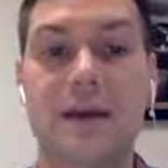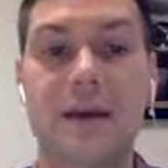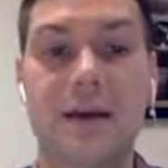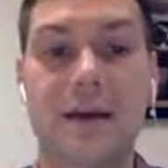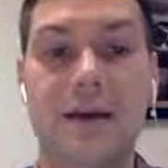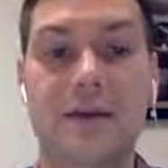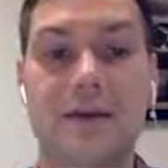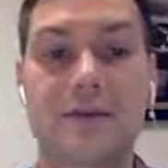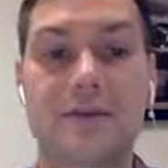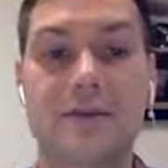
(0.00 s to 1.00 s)
And
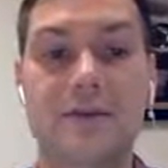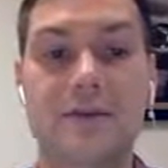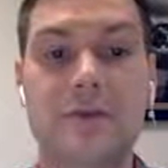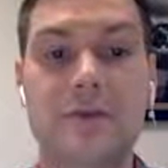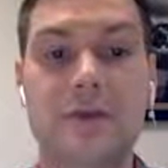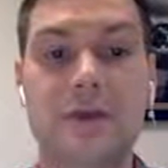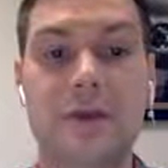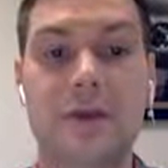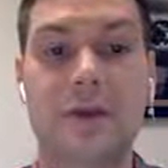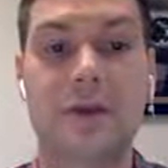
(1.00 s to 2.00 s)
there's a really
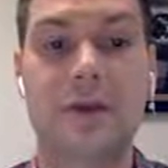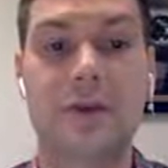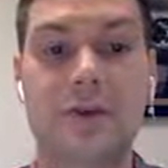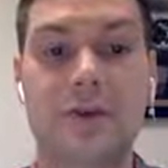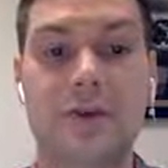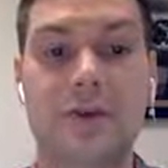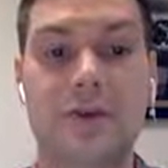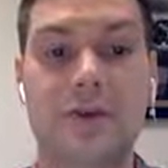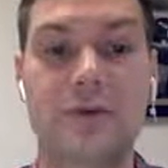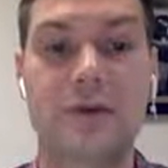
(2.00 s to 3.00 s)
good one that I want to show you